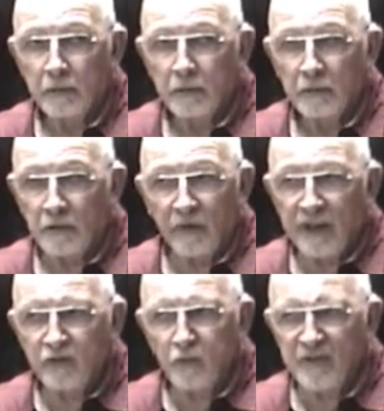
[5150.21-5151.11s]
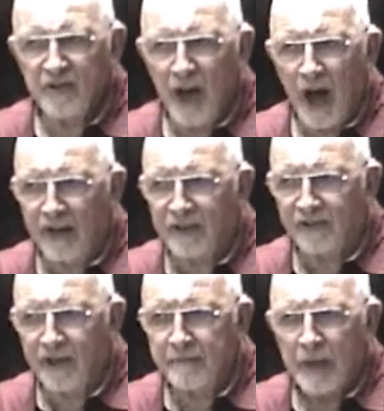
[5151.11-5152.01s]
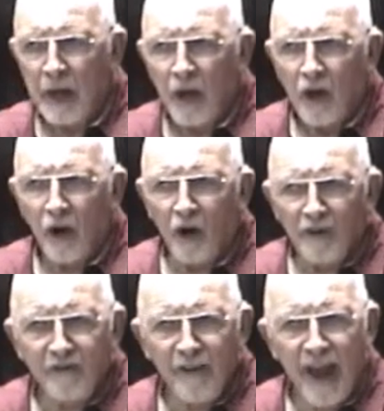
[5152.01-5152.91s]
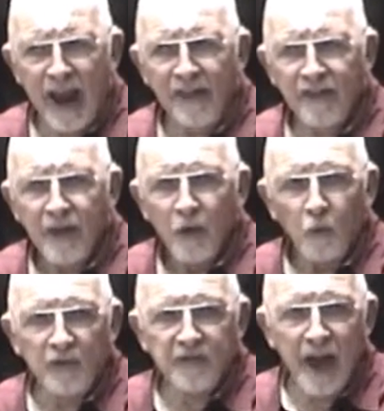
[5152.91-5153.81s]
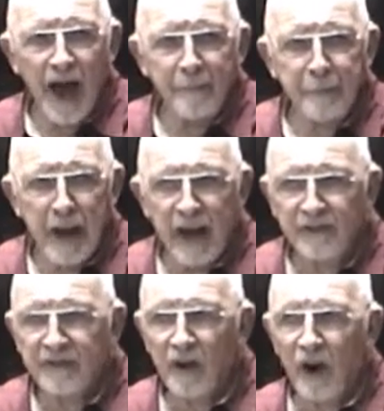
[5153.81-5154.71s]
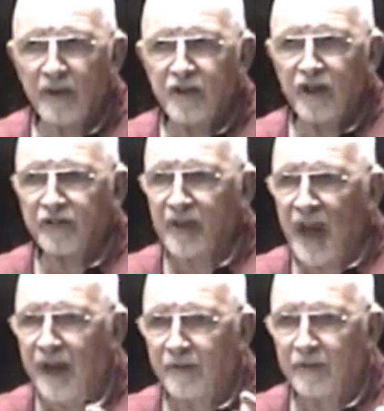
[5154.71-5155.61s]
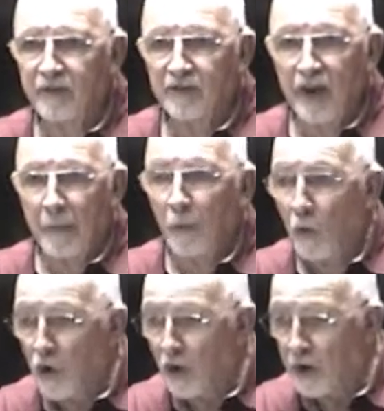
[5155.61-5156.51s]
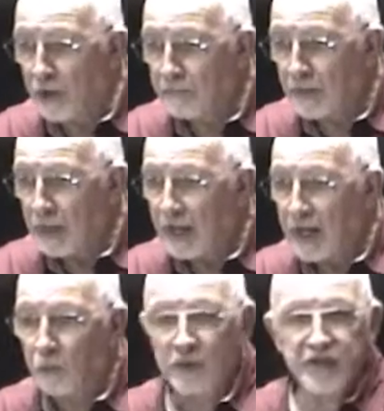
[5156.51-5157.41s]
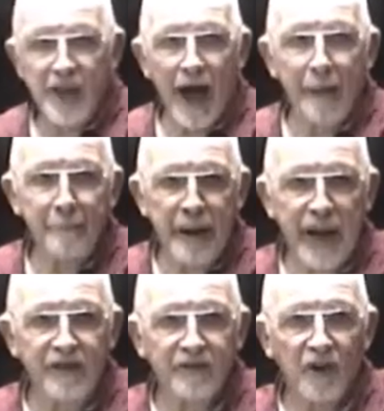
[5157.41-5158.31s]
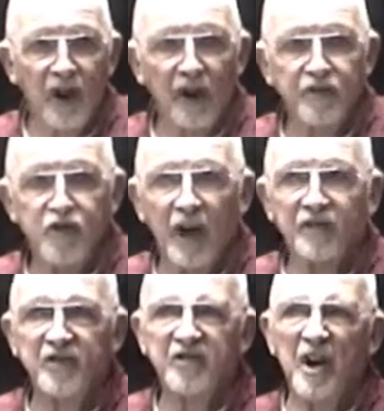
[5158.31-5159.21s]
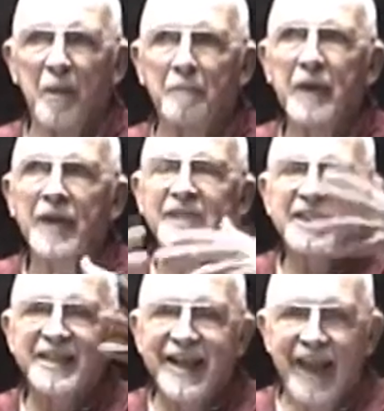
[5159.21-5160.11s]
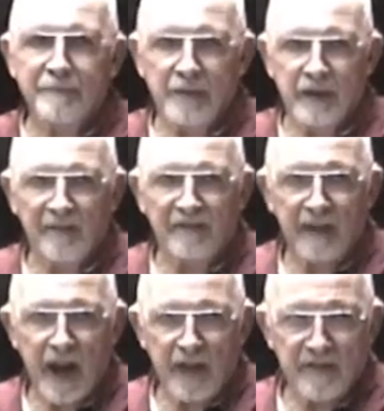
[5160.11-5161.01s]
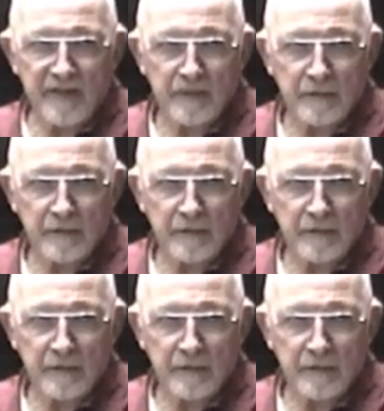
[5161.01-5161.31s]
So this was not, you see, her faith was not based on just a word. It was not based on just some statement of faith.